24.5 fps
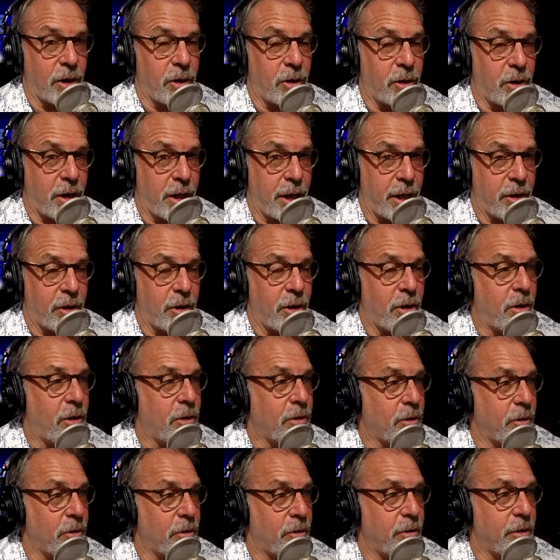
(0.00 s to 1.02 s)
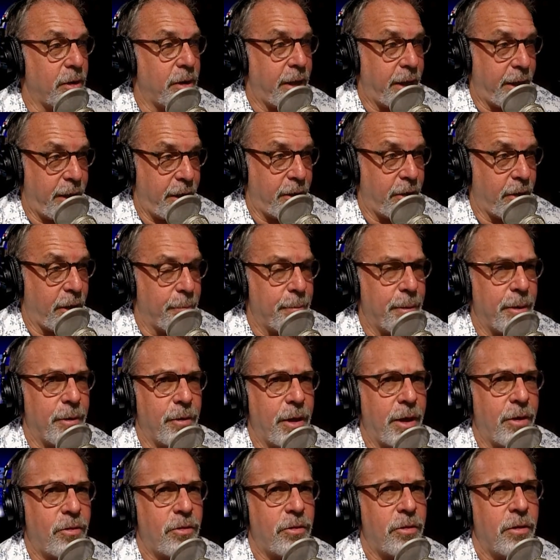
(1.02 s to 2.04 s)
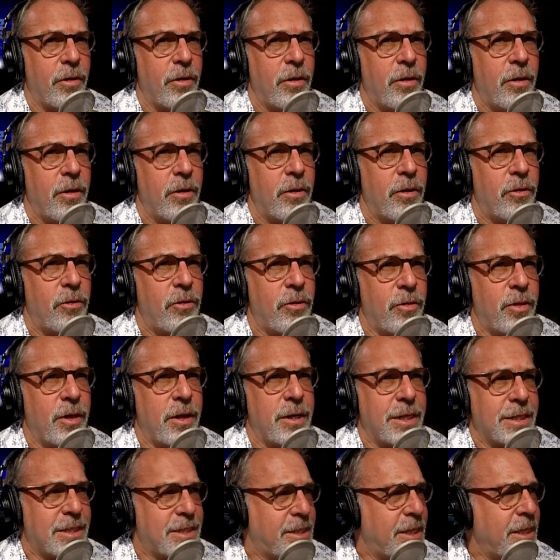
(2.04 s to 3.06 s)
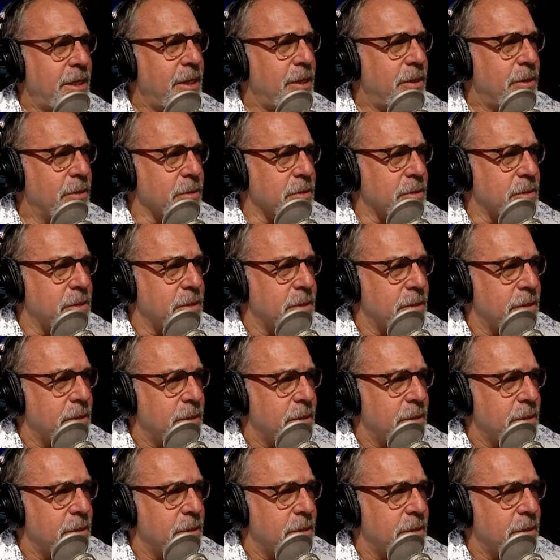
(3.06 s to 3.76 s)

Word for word: a lot longer now. I mean, that's to that that's 10 years.